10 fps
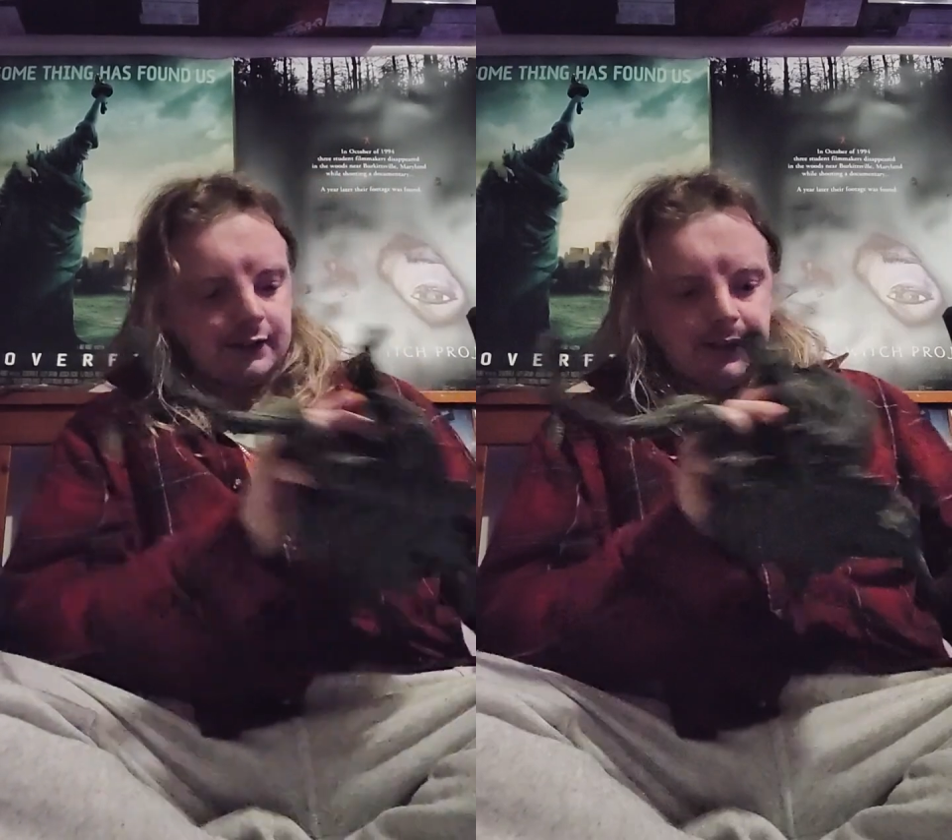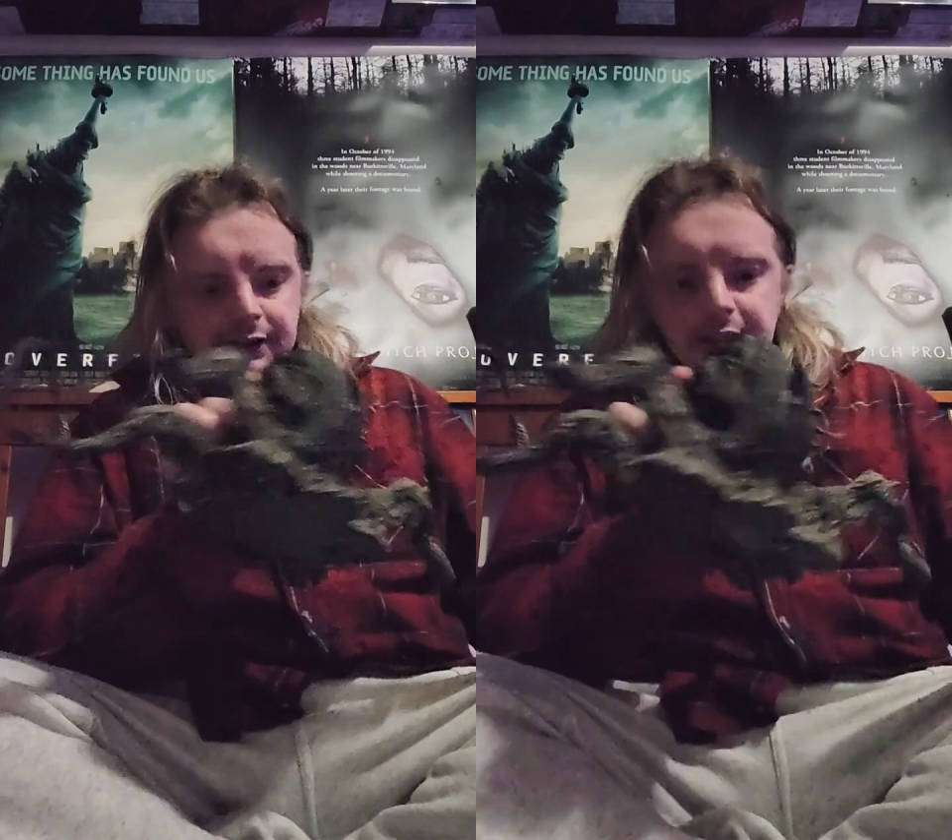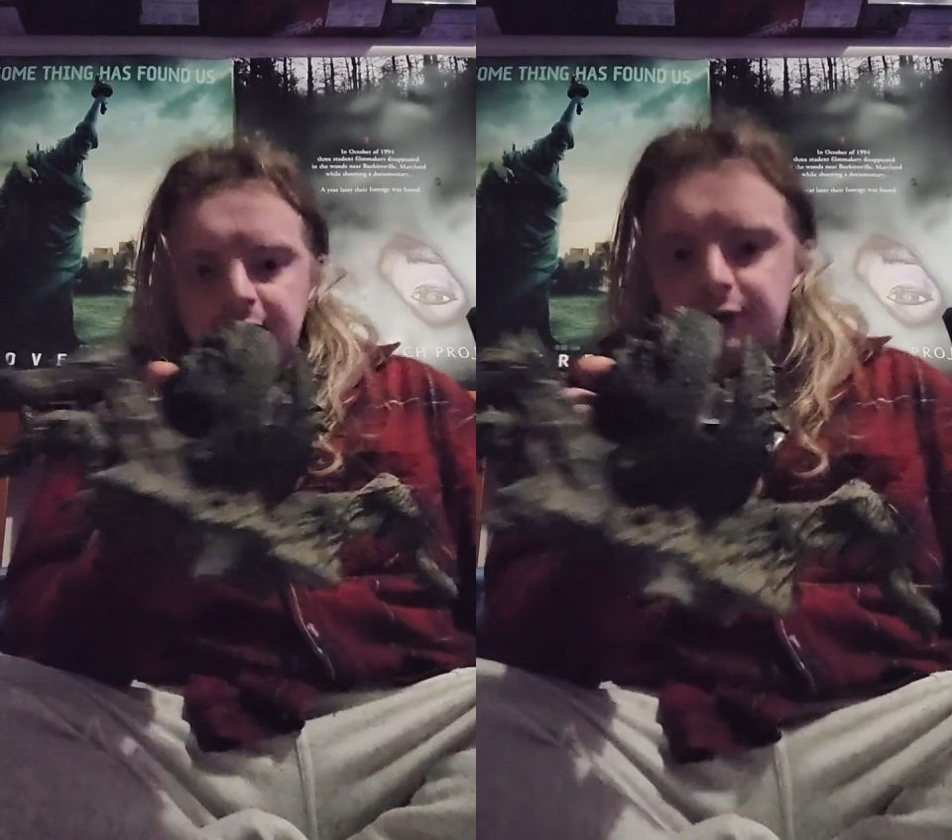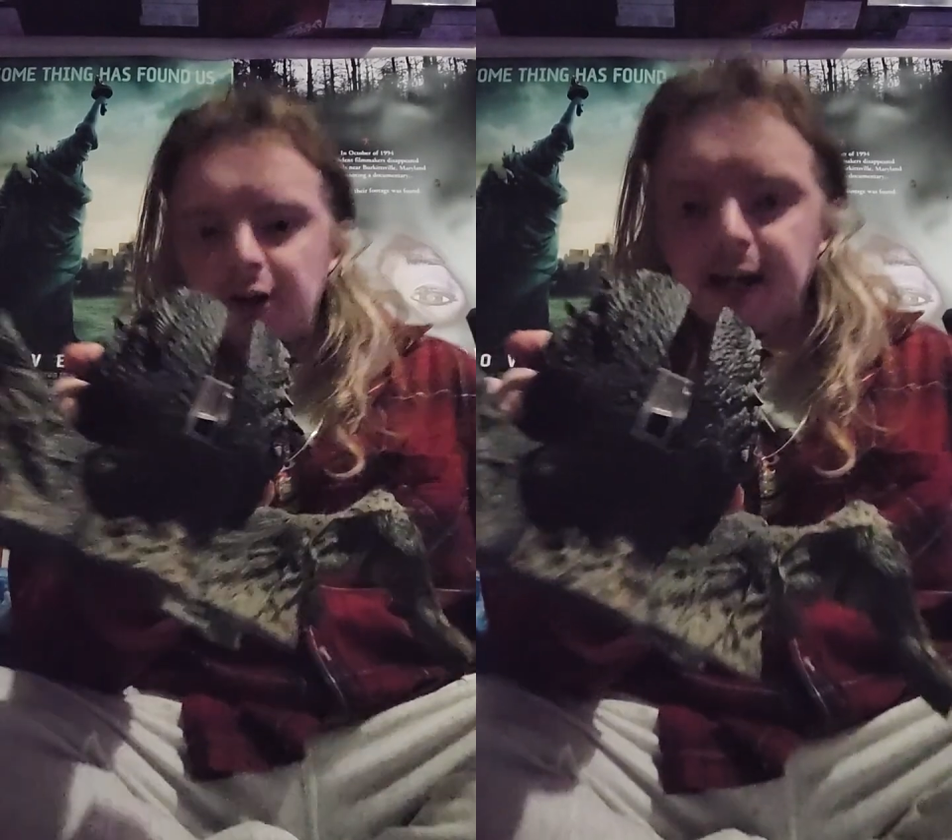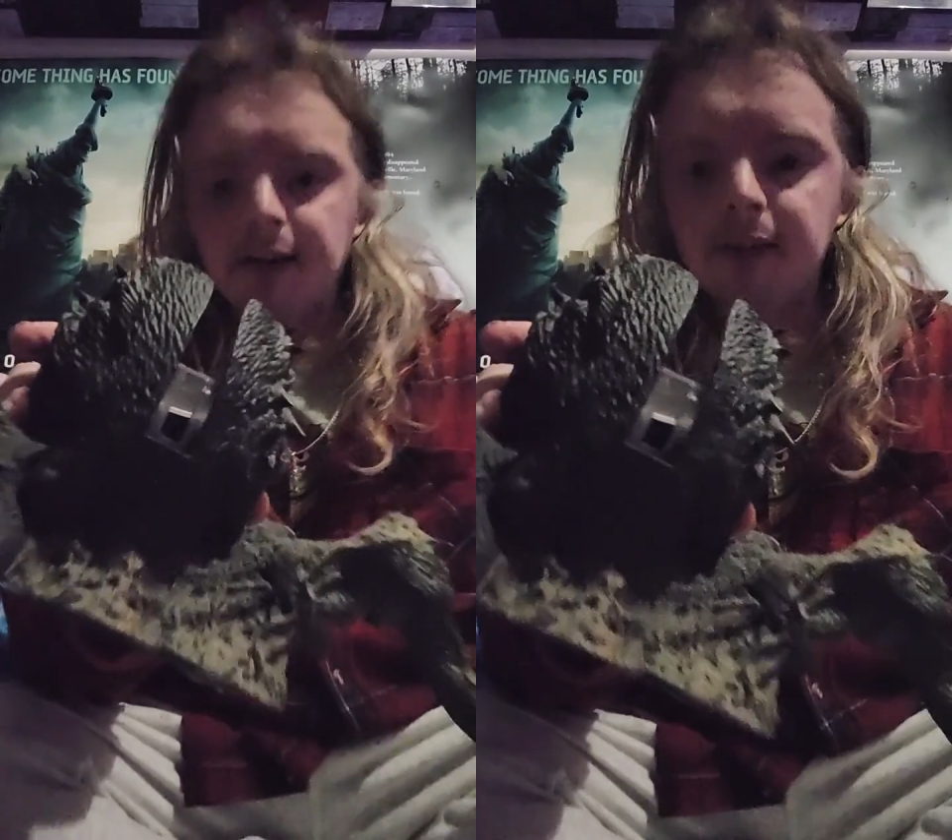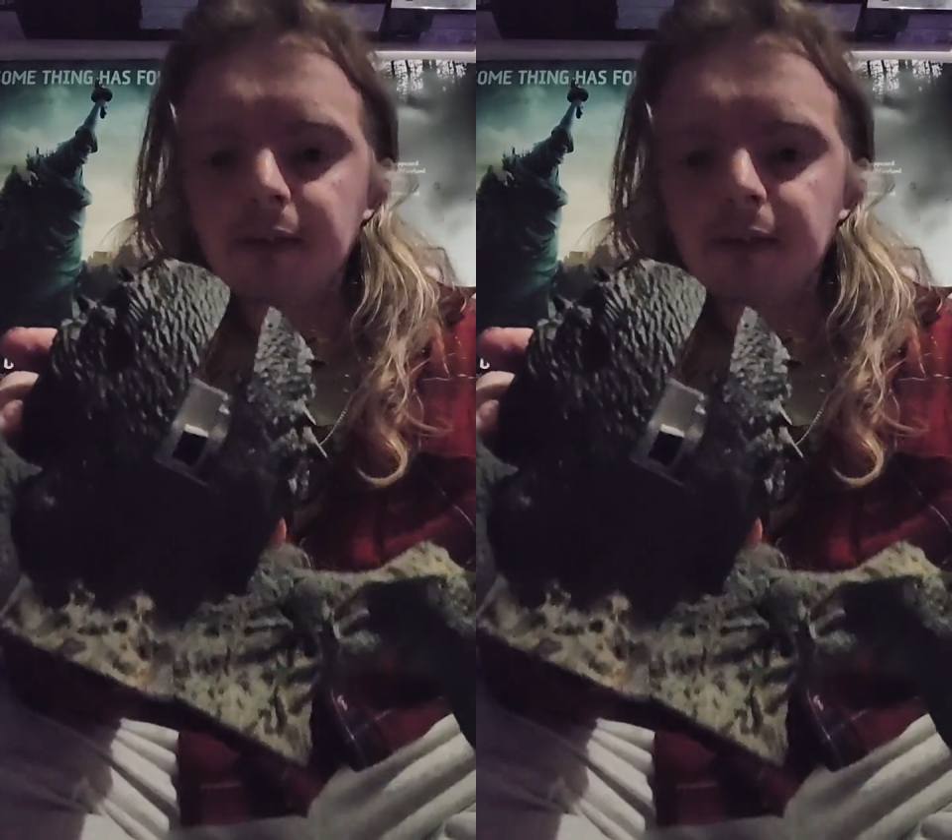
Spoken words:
it's like